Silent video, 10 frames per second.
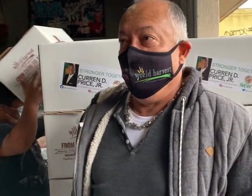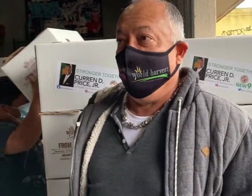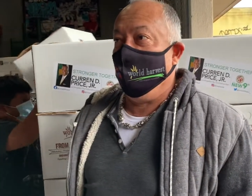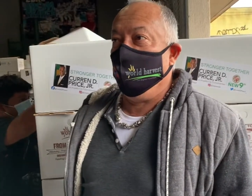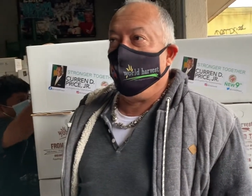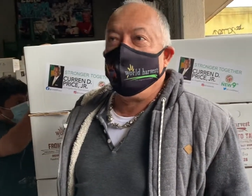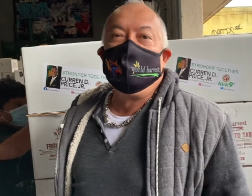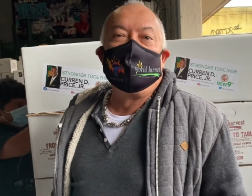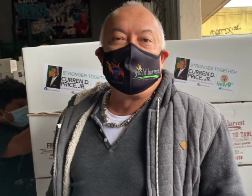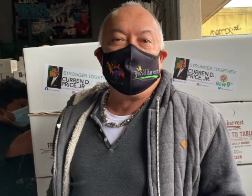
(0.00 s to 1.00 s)
Uh, we
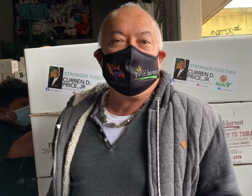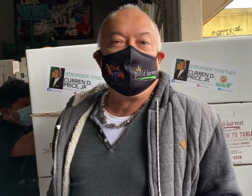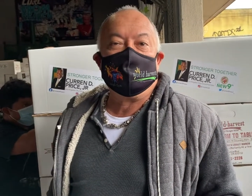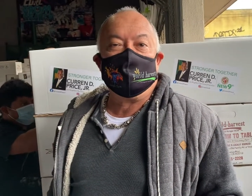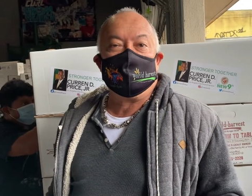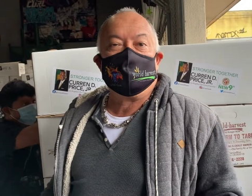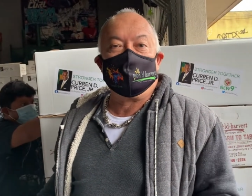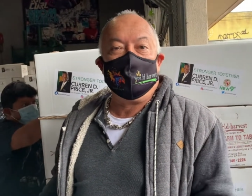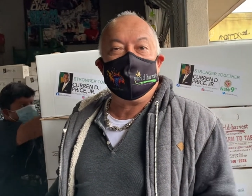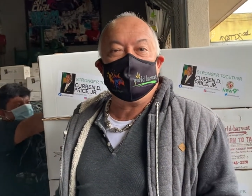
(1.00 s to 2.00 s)
are going it's to a...
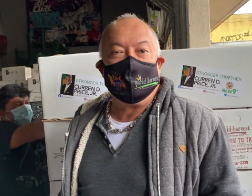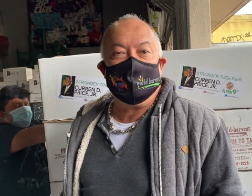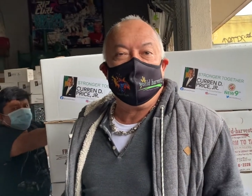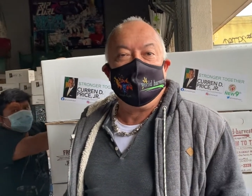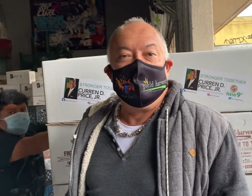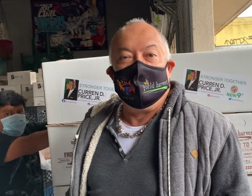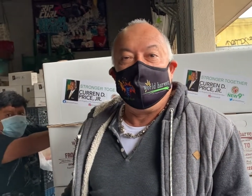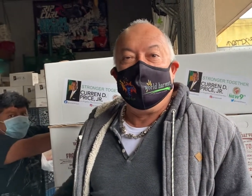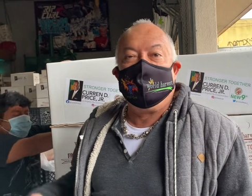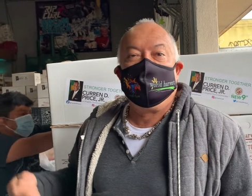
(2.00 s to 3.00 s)
distribute it
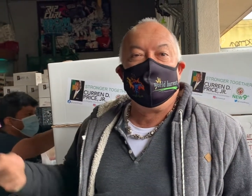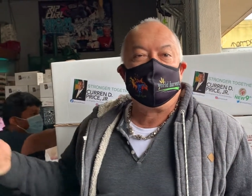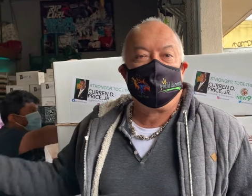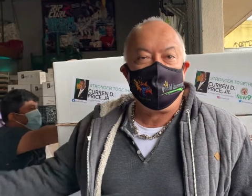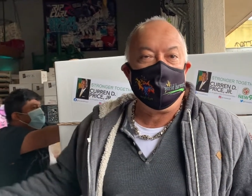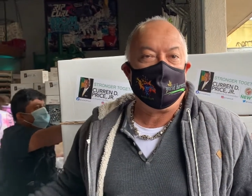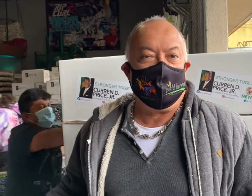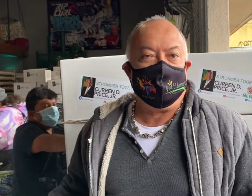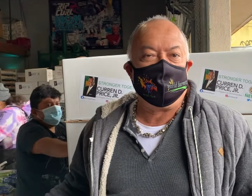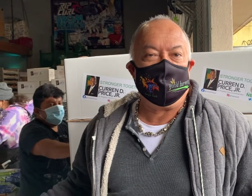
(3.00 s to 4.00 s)
at his field
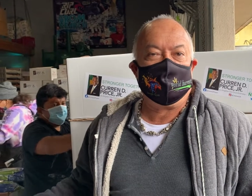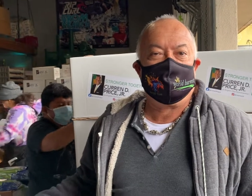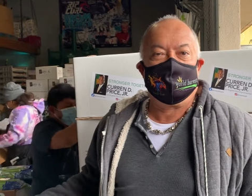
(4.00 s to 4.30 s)
office.